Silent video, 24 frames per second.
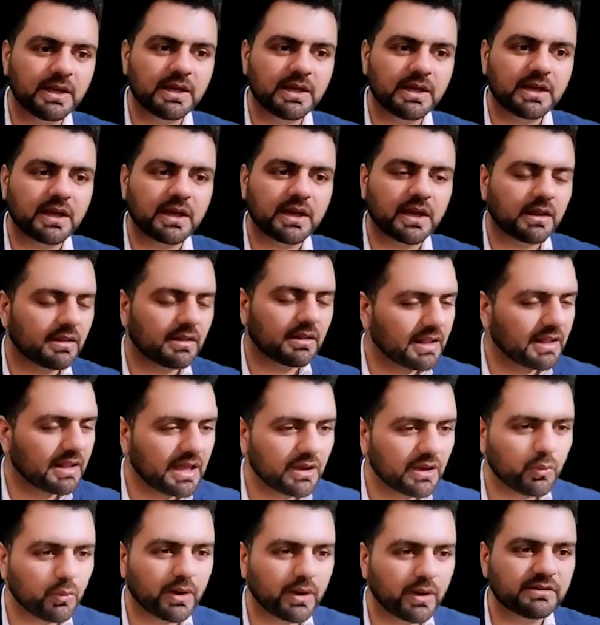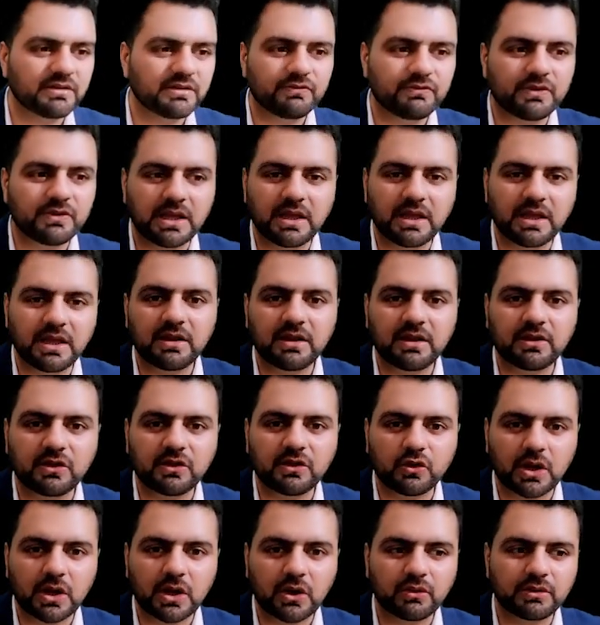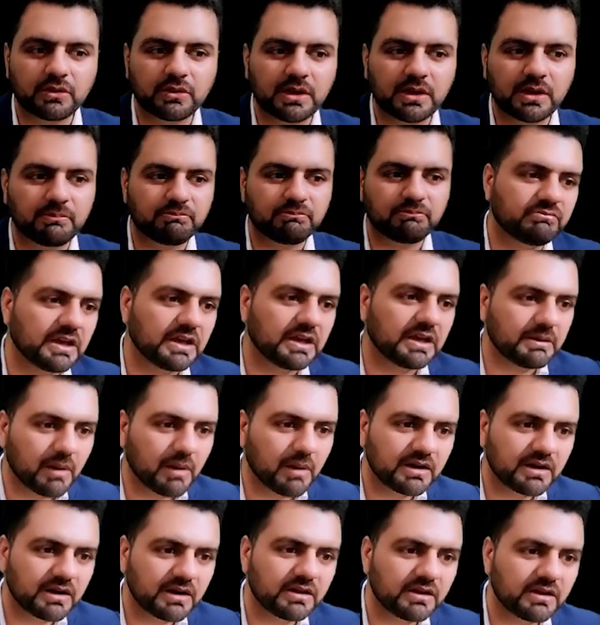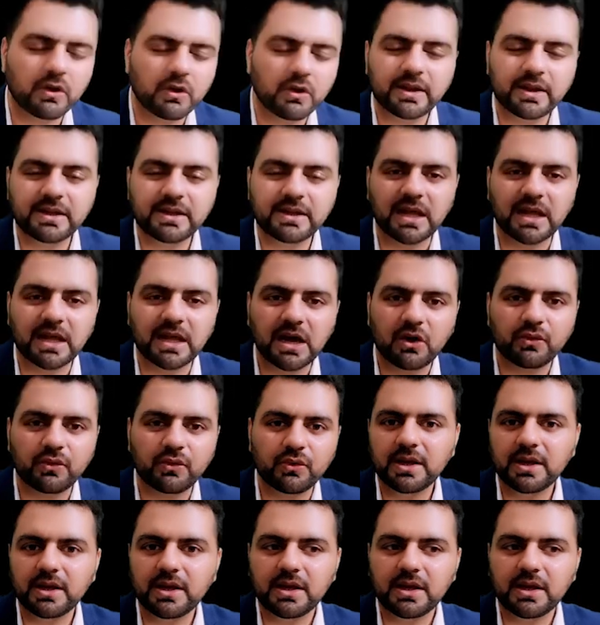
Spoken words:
and likewise if the the demand is falling down,